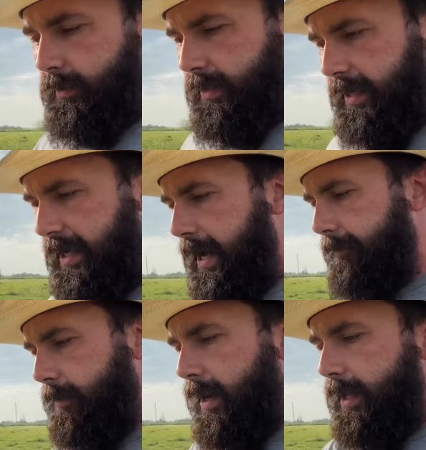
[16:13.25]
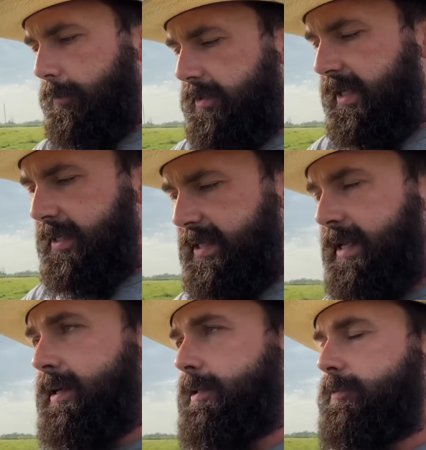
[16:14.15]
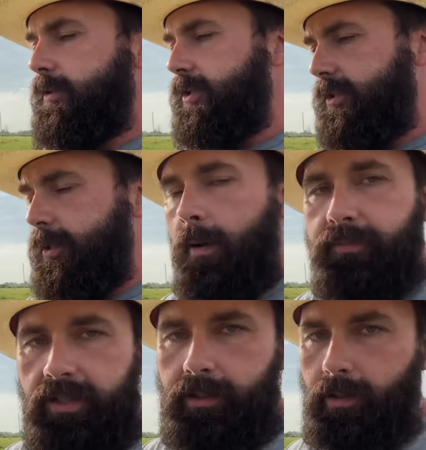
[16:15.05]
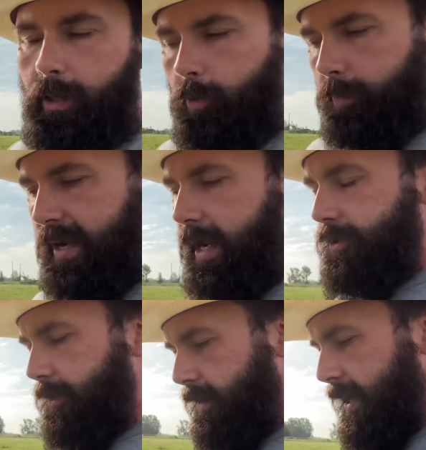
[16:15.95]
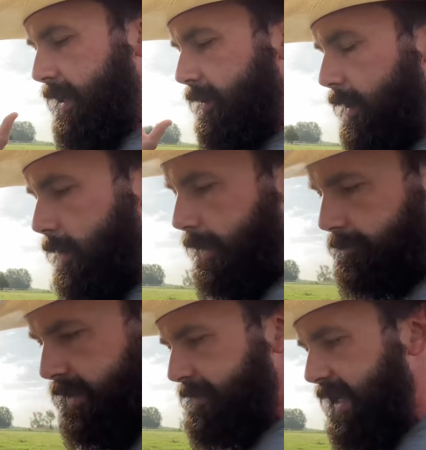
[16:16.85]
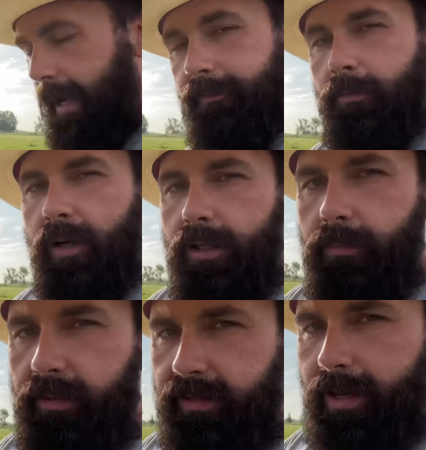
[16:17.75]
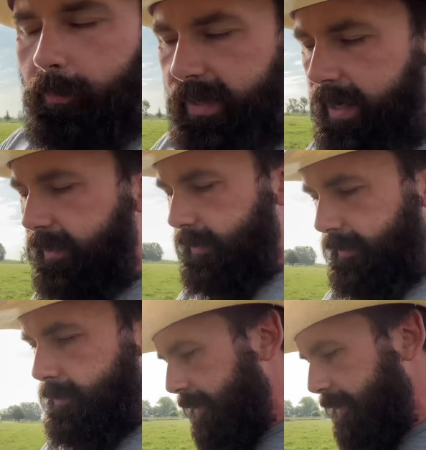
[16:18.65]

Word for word: Like everybody was in attendance for something in the lower pasture and I knew it. Everybody but the alpacas.